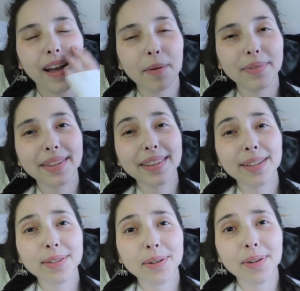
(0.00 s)
I mean,
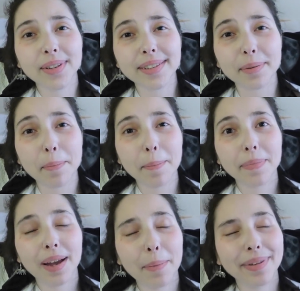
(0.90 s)
this girl is, am
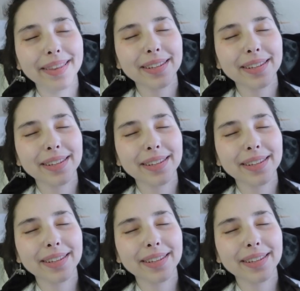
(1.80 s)
I mean,